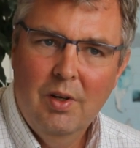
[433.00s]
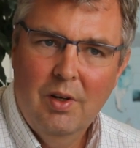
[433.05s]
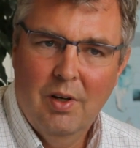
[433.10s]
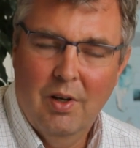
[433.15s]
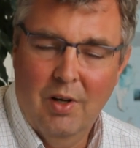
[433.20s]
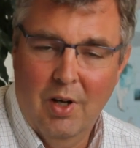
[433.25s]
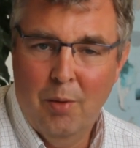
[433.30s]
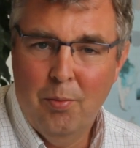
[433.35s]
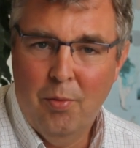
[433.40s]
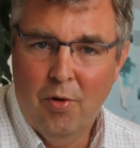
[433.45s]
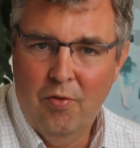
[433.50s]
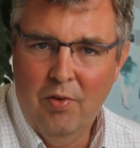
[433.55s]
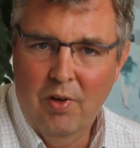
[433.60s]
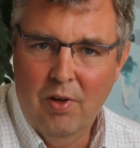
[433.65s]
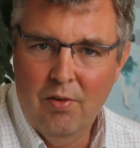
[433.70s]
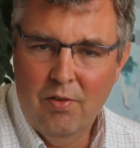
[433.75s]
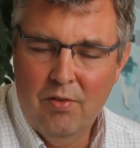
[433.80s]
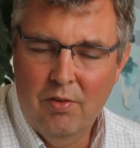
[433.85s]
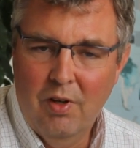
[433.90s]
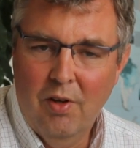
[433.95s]
a number of
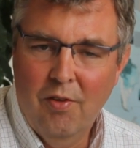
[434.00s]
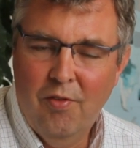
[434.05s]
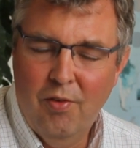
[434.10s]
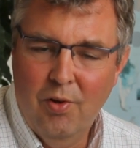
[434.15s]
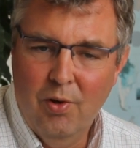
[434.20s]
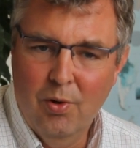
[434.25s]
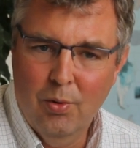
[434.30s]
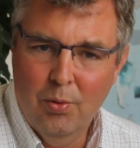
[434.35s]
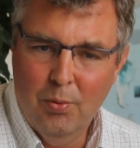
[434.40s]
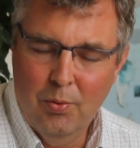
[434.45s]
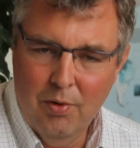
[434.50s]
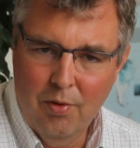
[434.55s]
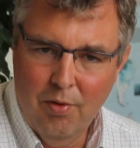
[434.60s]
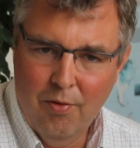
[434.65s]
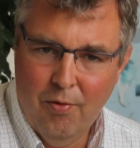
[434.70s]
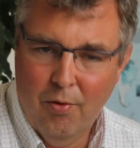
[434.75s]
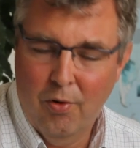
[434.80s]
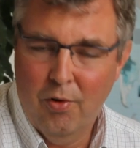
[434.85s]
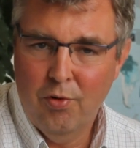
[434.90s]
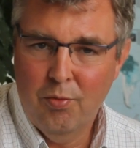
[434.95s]
years in FAO with
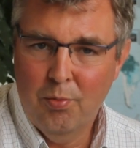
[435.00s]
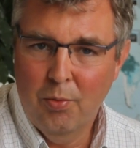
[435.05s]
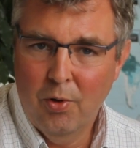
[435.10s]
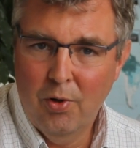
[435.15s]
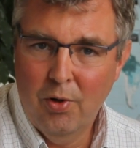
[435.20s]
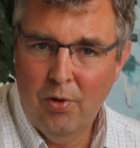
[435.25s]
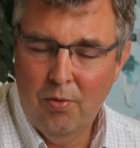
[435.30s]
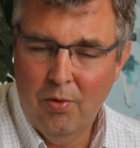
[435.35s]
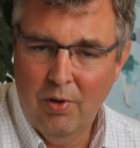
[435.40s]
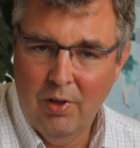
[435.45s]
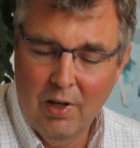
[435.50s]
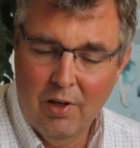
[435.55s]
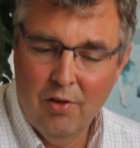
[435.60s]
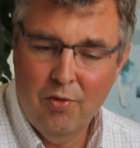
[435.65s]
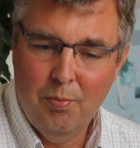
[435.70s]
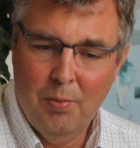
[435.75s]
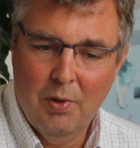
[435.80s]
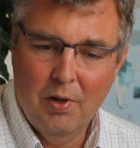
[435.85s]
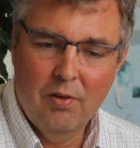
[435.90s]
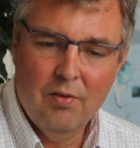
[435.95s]
forest monitoring
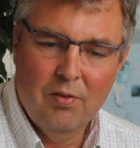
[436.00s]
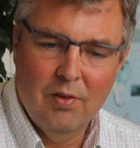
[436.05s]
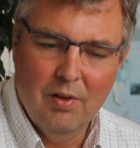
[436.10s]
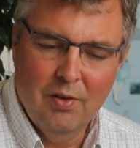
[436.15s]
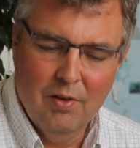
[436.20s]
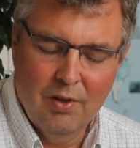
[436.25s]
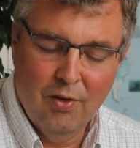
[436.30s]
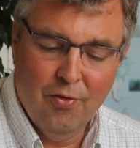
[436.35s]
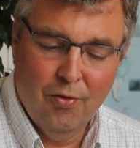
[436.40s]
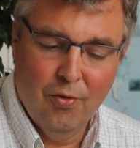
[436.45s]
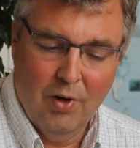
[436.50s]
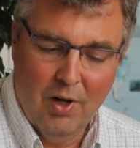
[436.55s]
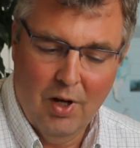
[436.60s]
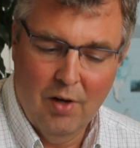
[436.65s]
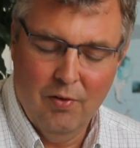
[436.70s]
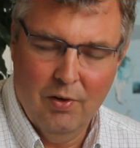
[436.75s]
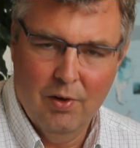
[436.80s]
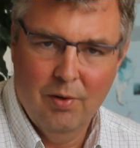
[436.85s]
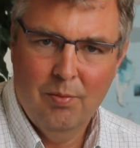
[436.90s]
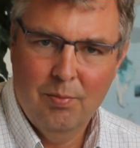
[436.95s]
aspects, and therefore I
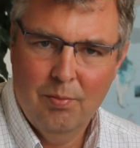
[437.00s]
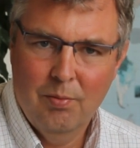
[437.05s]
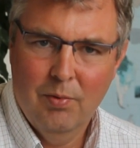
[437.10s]
have a